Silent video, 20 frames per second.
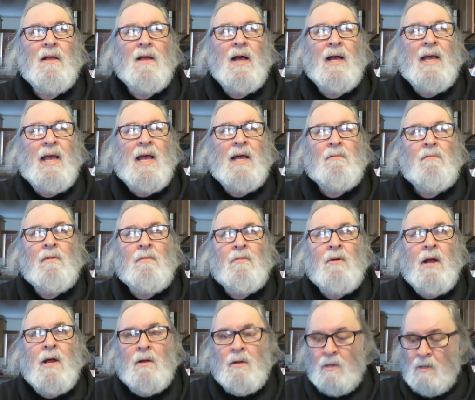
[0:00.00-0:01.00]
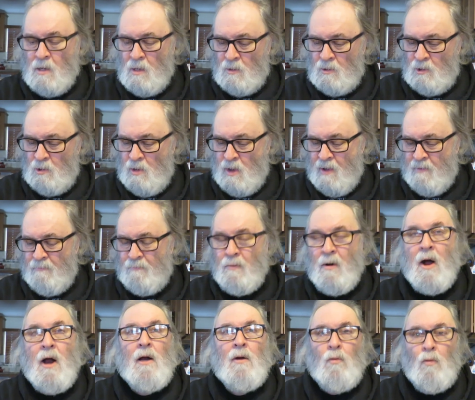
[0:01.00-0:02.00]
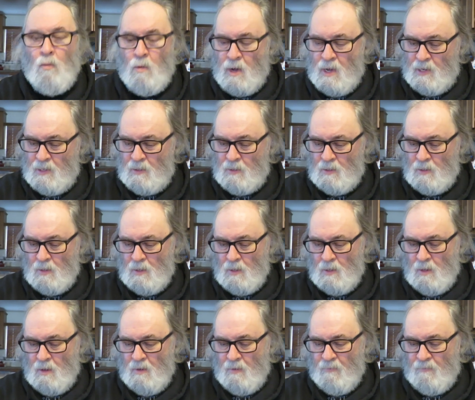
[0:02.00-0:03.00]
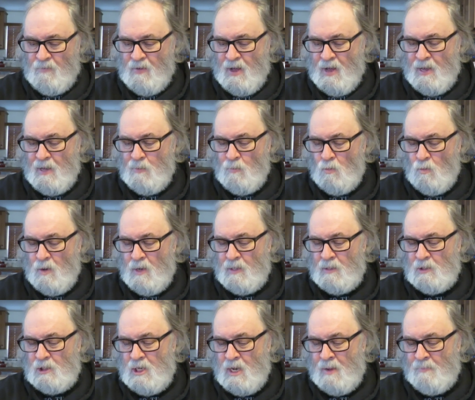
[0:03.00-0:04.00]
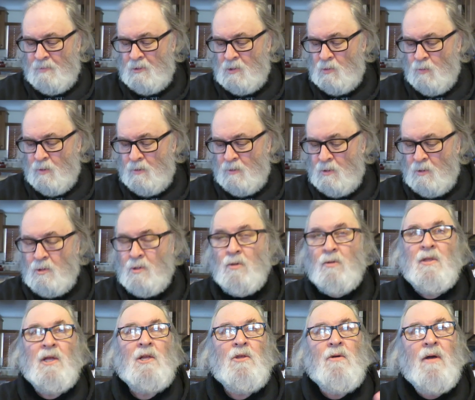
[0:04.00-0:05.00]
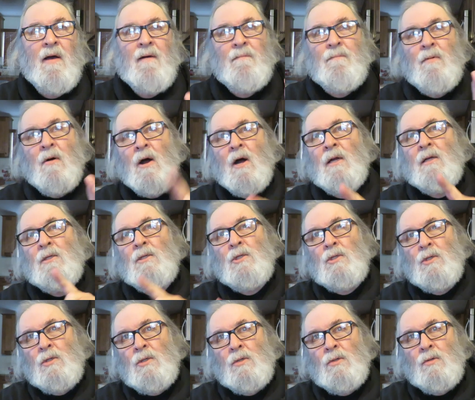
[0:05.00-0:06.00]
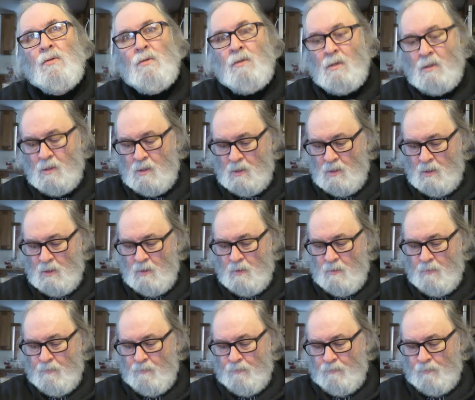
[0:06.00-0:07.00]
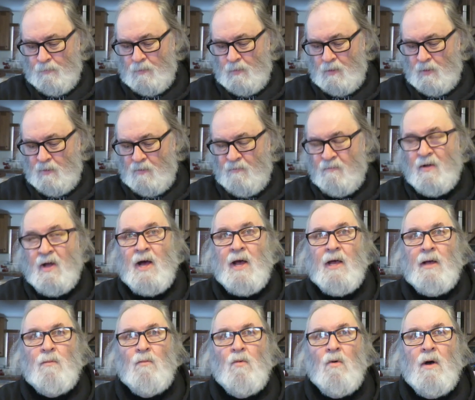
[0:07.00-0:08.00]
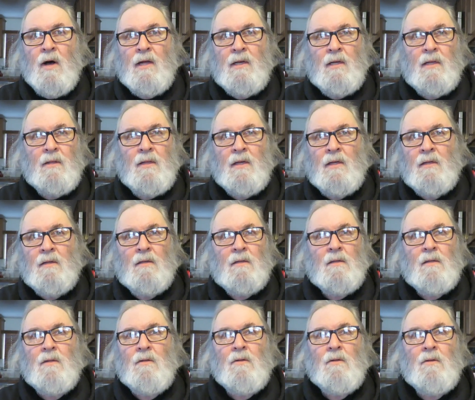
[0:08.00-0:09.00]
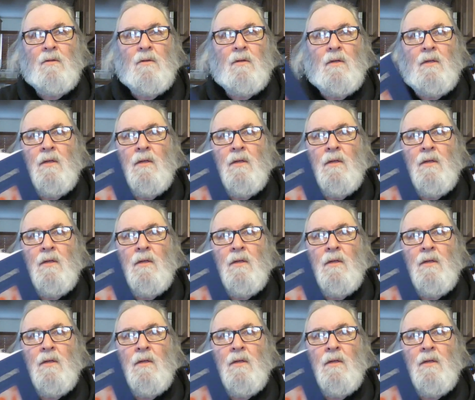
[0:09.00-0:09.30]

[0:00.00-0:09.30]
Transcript: I can't remember how it goes. You have part one, volume one, chapters one through two. Then you have part two, volume one, and then the,